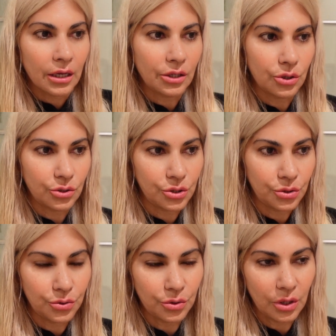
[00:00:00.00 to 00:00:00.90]
you know do
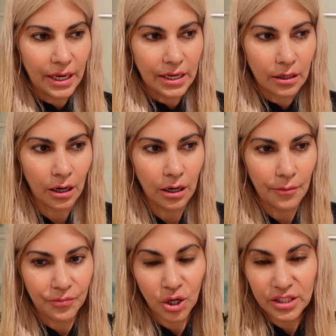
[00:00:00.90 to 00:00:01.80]
like
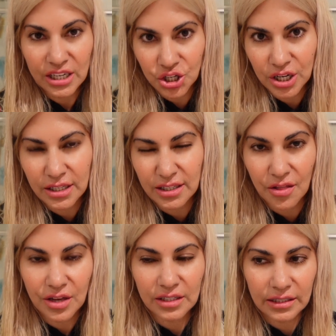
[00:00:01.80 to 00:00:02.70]
um, auditions and
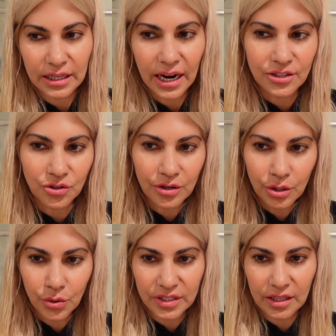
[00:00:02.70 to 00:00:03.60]
things like that I started
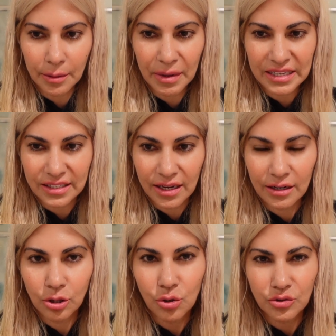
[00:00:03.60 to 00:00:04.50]
noticing that my
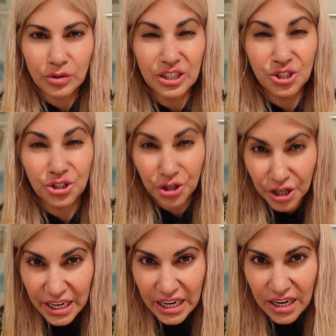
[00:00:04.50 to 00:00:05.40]
skin looked really
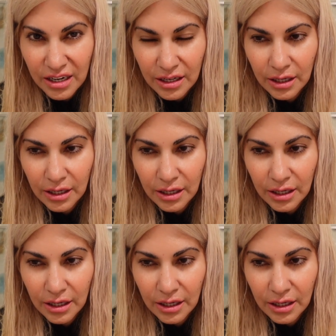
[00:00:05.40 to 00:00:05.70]
dirty